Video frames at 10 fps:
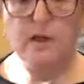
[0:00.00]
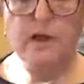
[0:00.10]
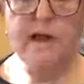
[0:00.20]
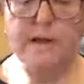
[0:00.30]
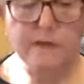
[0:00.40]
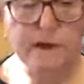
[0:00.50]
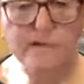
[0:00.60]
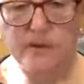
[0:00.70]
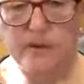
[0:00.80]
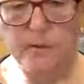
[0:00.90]
heat my
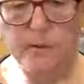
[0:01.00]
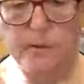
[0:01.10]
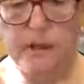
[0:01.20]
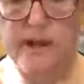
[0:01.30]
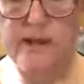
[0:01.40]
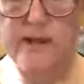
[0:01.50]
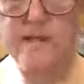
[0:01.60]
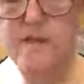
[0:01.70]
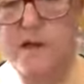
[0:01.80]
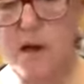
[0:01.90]
oven up, and in
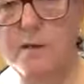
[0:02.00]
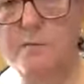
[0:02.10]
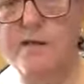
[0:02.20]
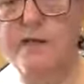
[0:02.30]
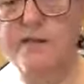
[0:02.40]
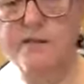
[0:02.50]
the time that the oven